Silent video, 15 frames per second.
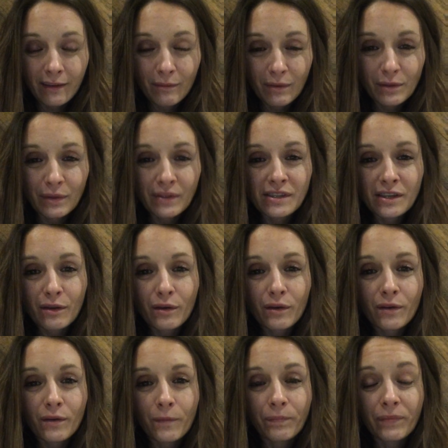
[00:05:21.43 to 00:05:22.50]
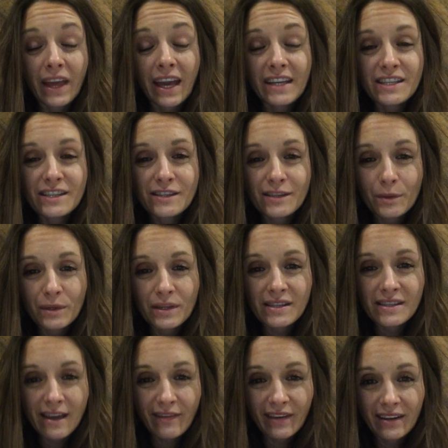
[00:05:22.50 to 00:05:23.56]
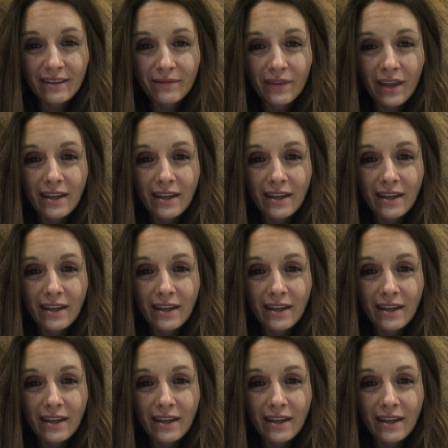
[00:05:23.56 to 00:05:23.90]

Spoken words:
between ages 0 to 7.